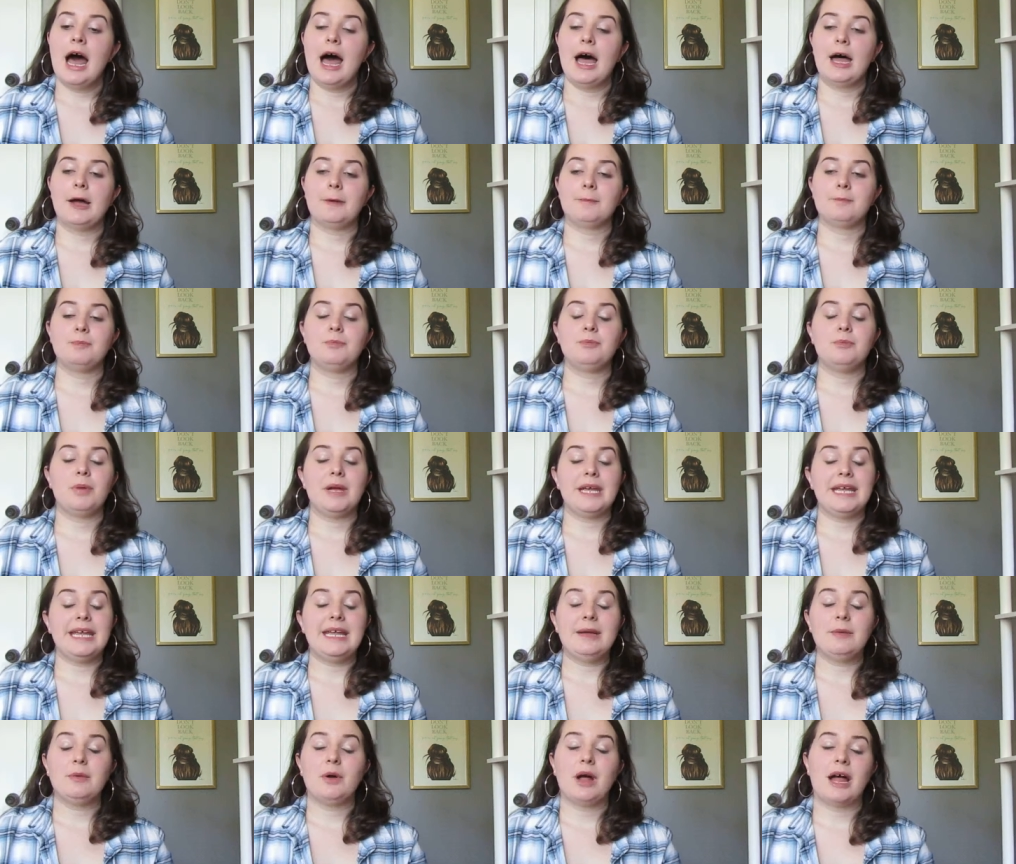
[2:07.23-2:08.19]
Um, but
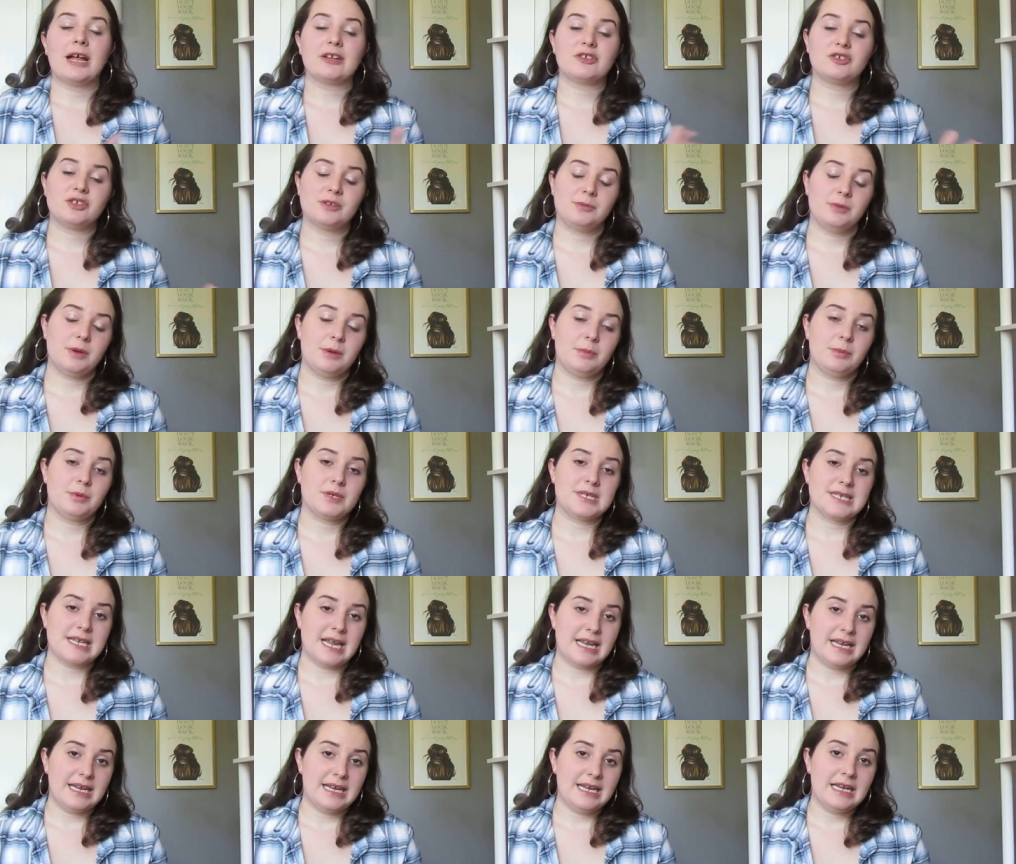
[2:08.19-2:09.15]
he will actually be
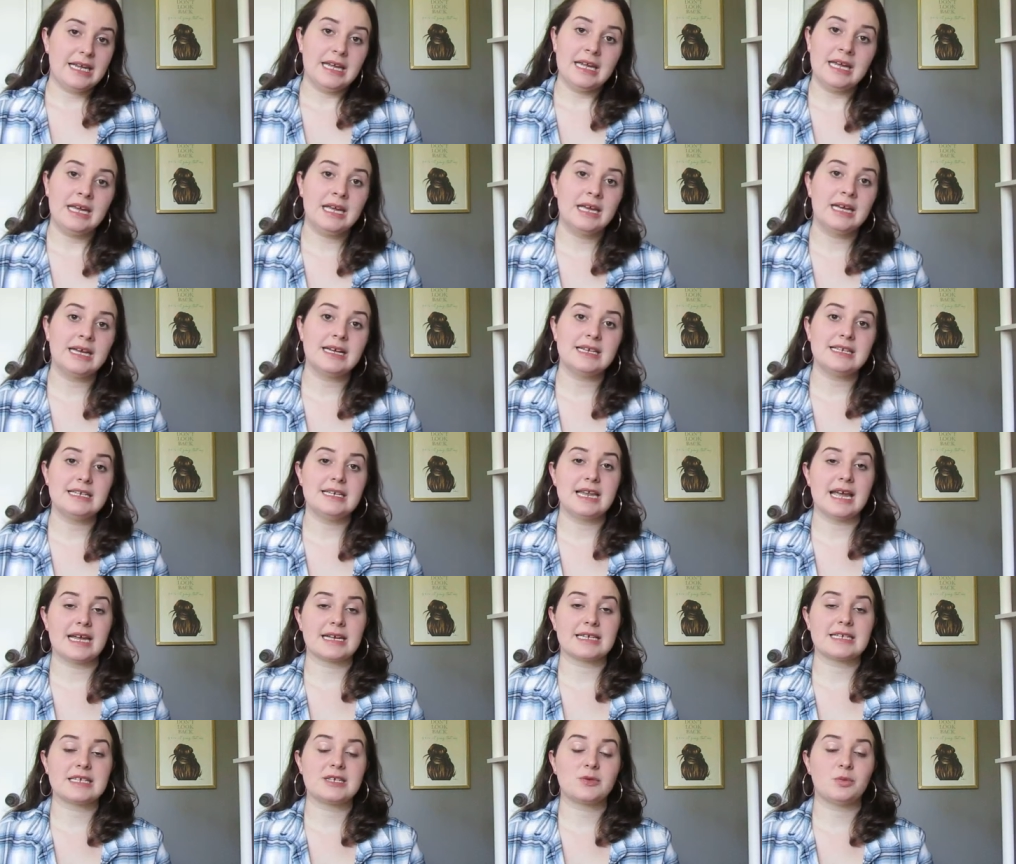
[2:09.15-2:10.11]
presenting
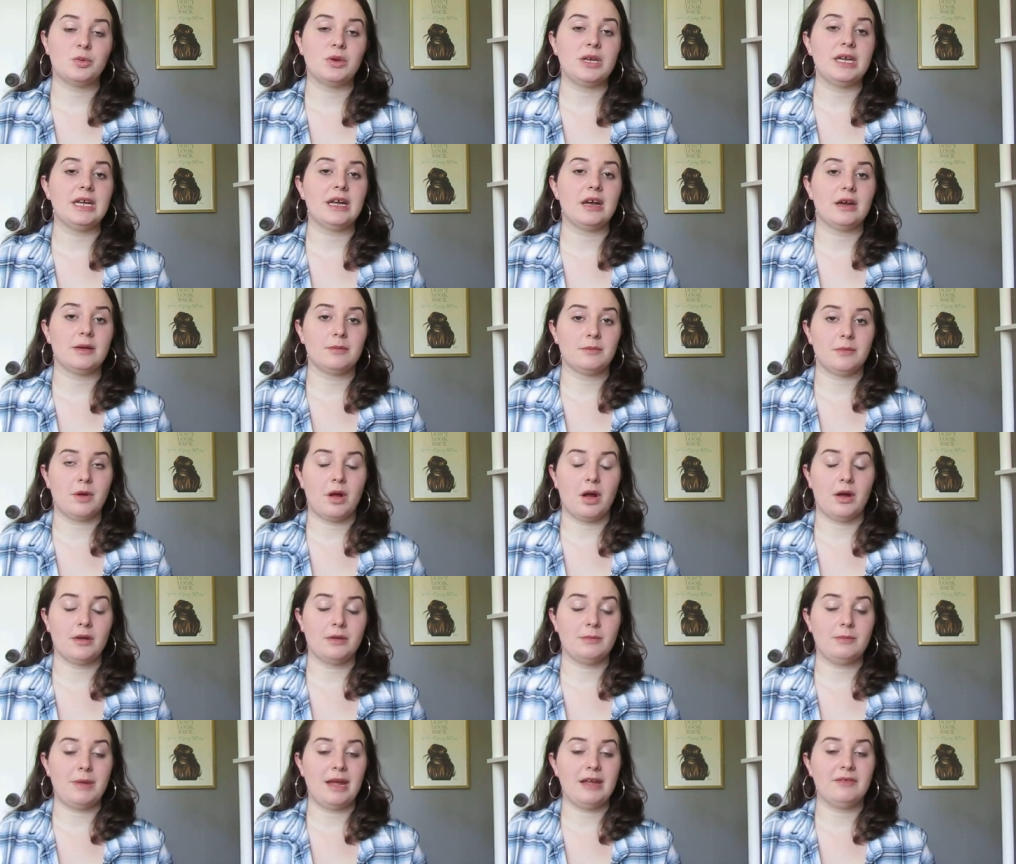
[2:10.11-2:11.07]
next week
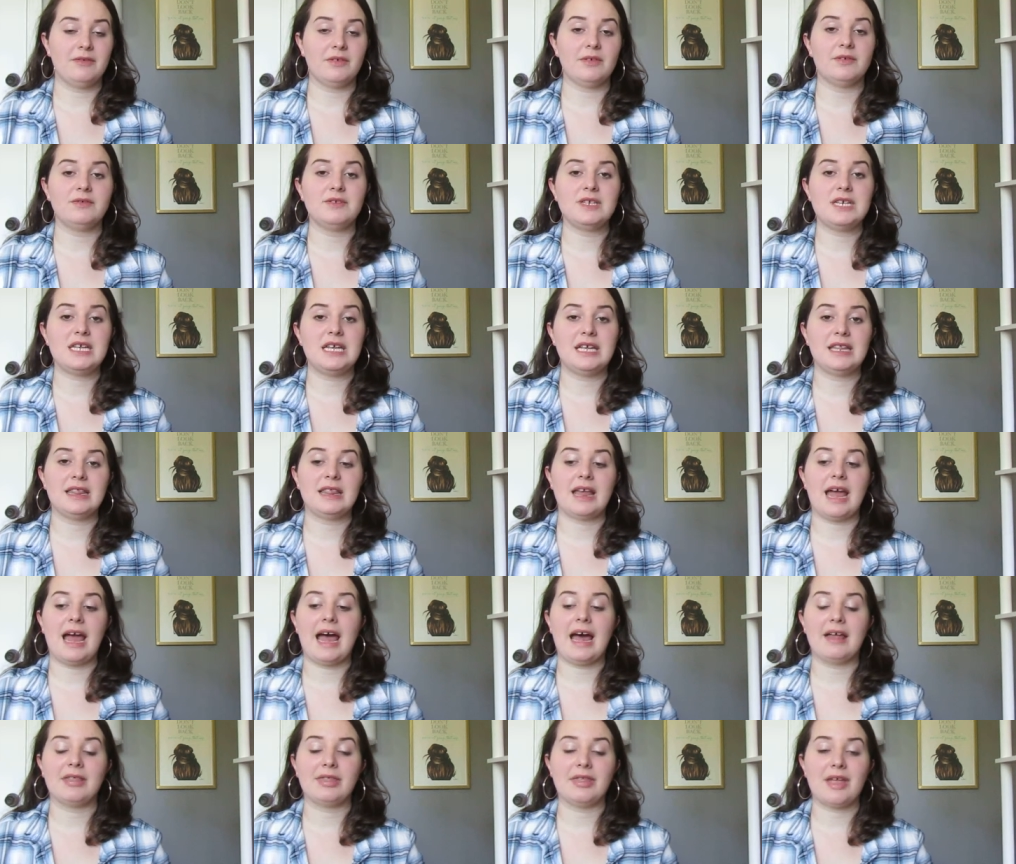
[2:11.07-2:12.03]
on May 15th
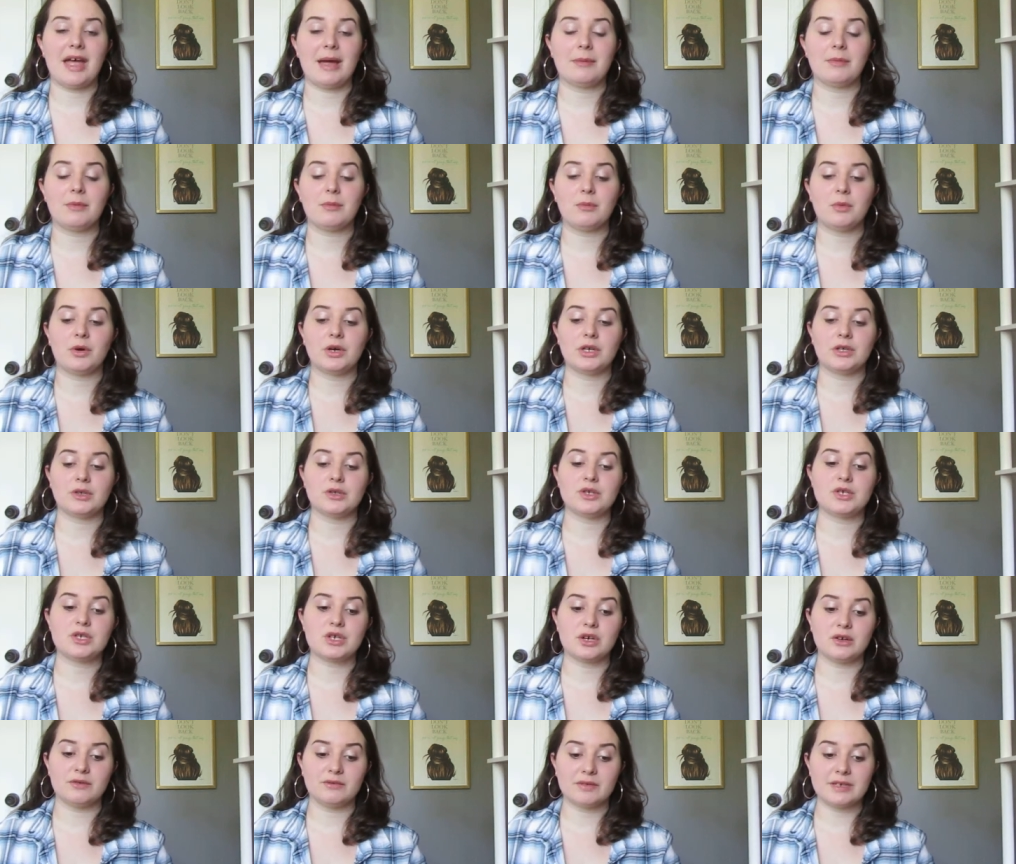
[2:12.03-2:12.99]
at that memorial
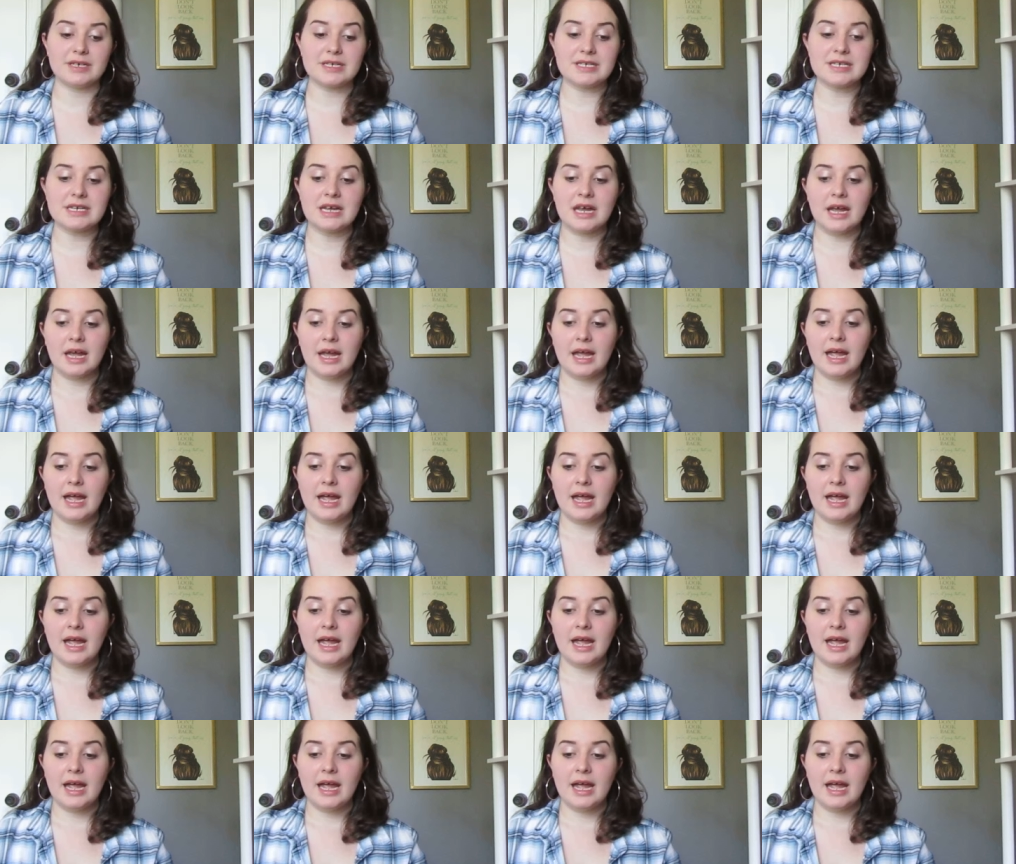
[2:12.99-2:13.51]
service.